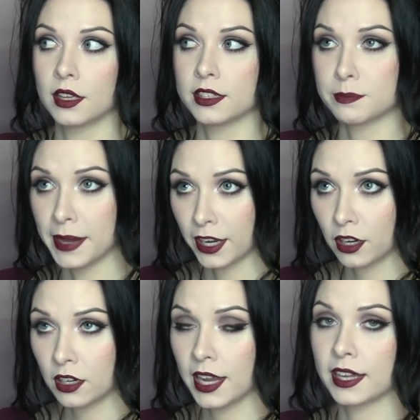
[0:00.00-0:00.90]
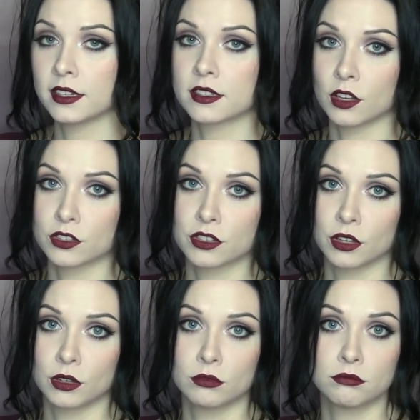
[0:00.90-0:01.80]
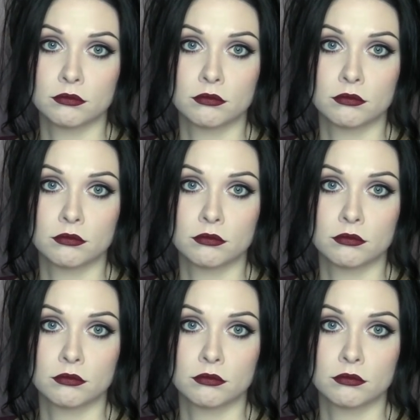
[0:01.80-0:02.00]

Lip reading: it's better, and it's also